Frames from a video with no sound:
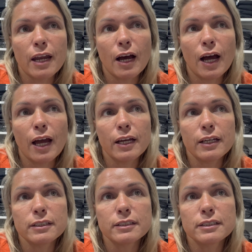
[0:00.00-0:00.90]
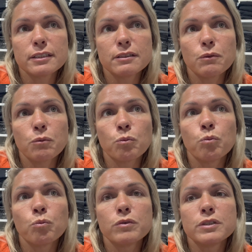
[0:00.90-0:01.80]
I
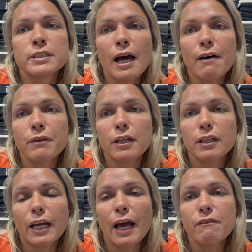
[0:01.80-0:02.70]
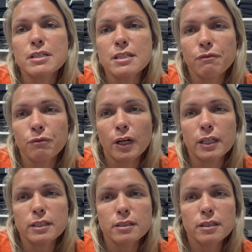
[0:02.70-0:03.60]
definitely have a
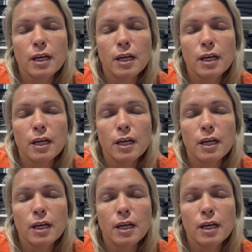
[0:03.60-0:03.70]
different